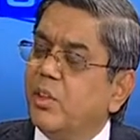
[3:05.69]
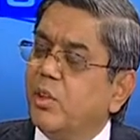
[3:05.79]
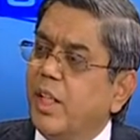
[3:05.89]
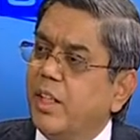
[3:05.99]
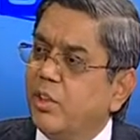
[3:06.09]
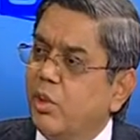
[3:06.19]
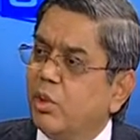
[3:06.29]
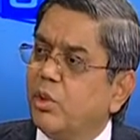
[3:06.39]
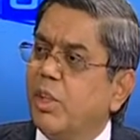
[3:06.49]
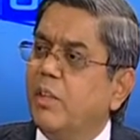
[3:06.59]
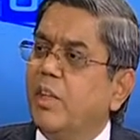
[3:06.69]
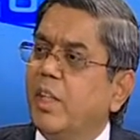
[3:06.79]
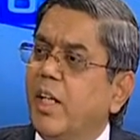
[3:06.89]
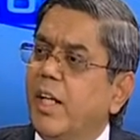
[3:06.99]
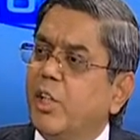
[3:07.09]
So that is also
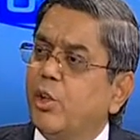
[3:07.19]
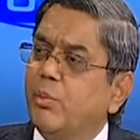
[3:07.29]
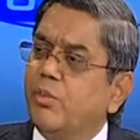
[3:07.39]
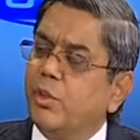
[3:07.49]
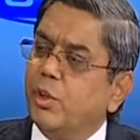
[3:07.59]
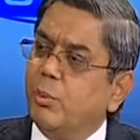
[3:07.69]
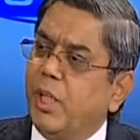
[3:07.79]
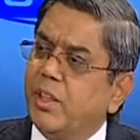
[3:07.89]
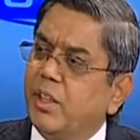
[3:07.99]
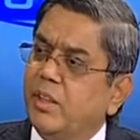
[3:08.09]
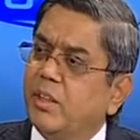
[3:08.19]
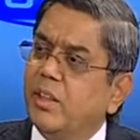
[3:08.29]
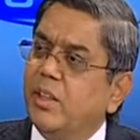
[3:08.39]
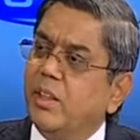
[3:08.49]
giving a headroom for the margins.